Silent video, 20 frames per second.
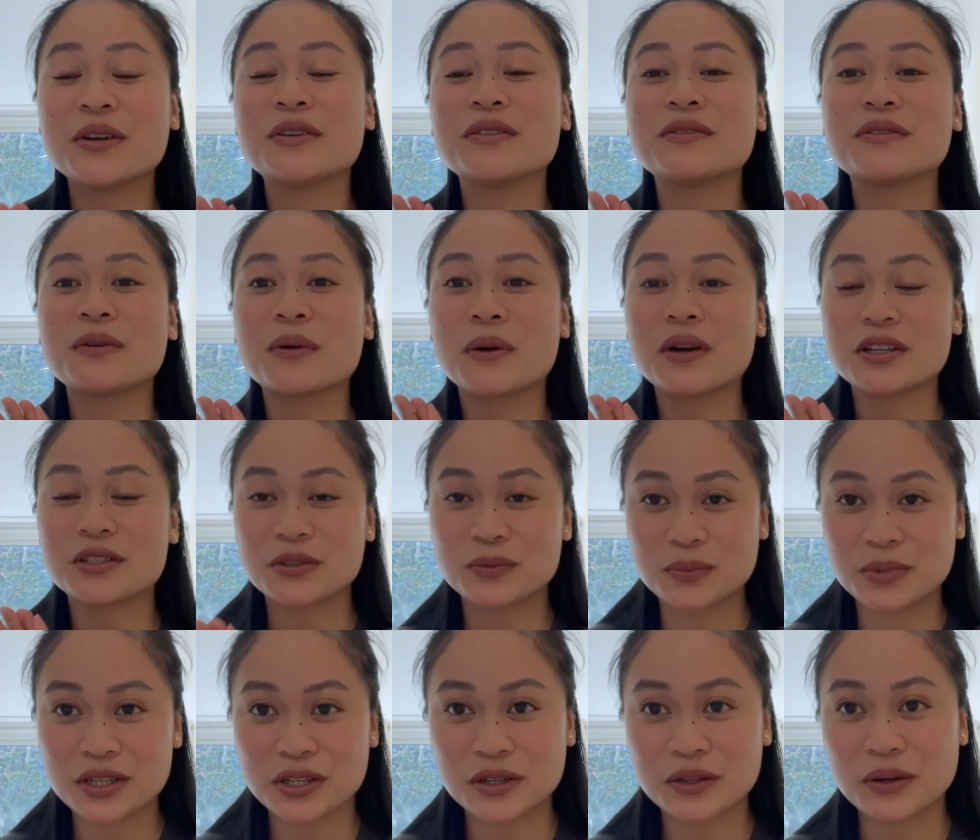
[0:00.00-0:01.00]
for a
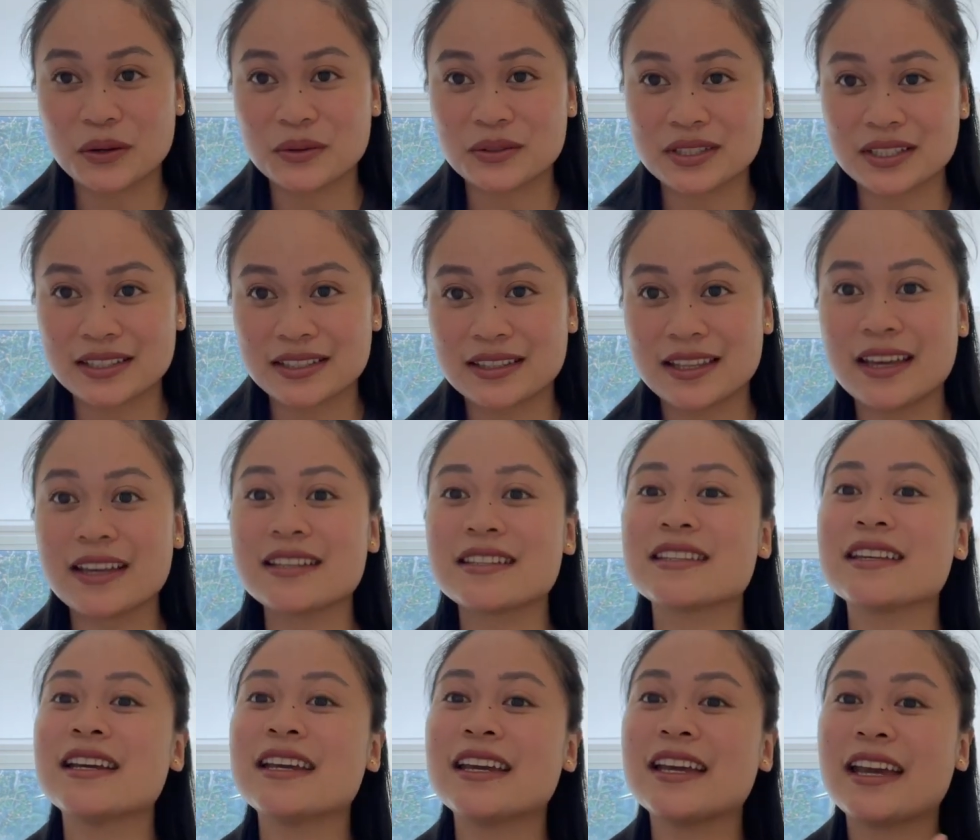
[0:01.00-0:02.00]
tuberculosis test.
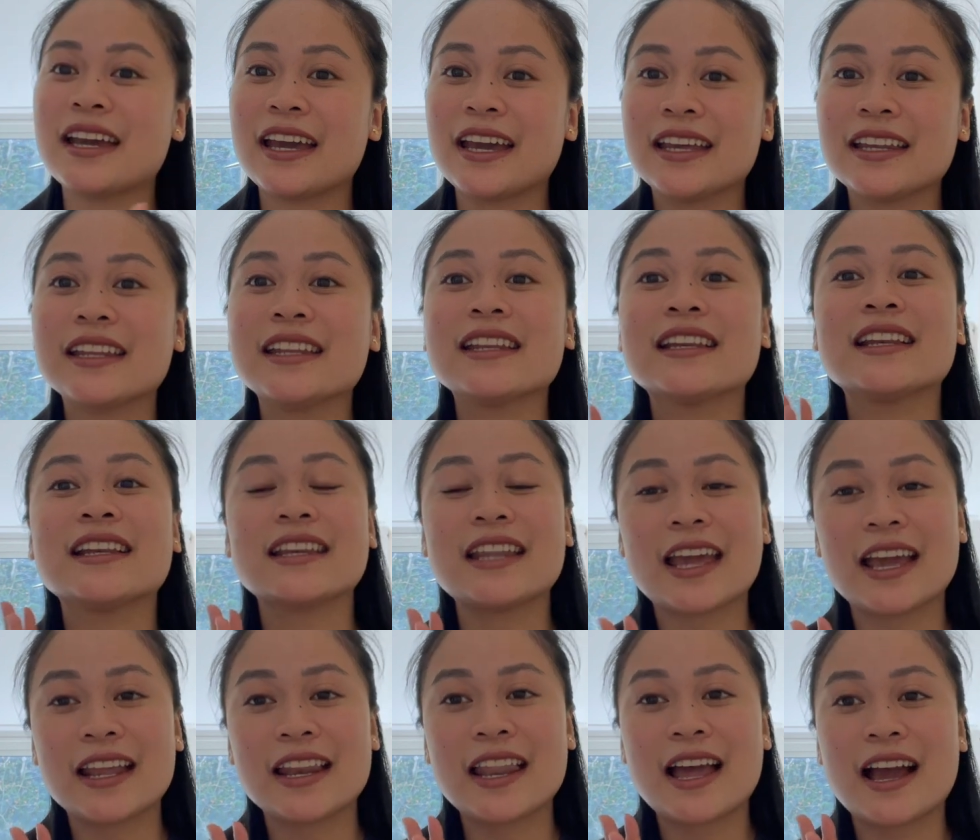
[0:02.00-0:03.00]
And then
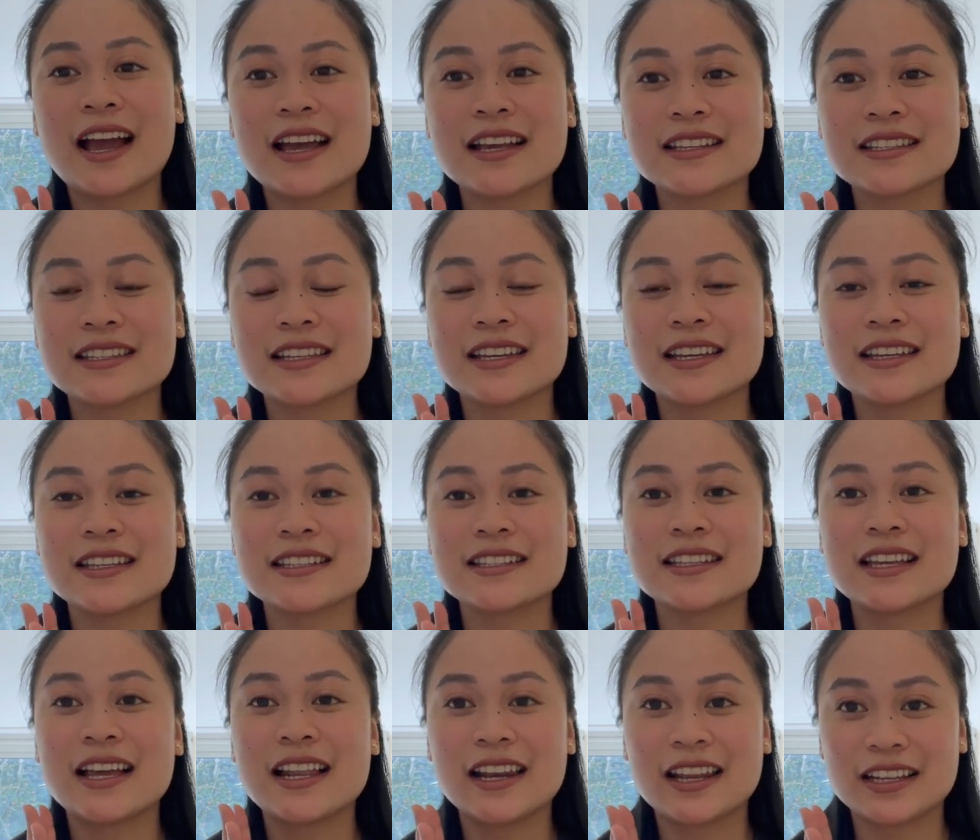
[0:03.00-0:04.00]
last is
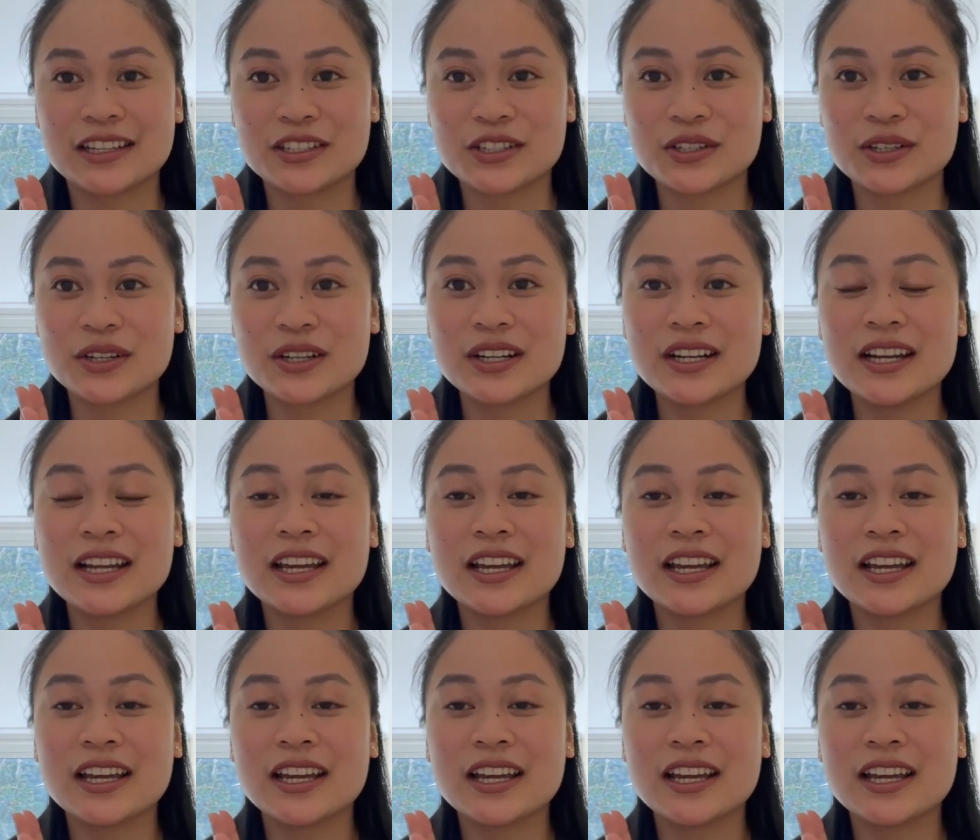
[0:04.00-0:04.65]
a letter.